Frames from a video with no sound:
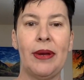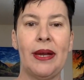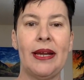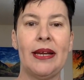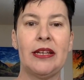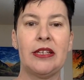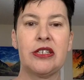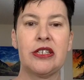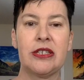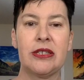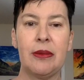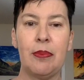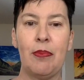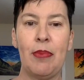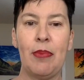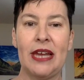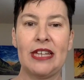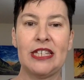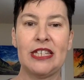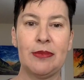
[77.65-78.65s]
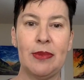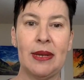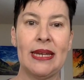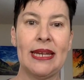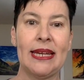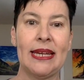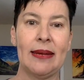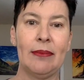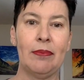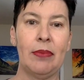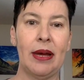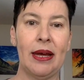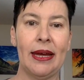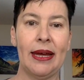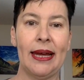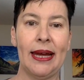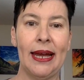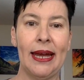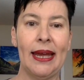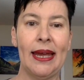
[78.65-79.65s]
paints, the best money can
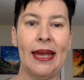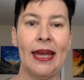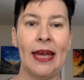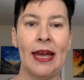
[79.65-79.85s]
buy.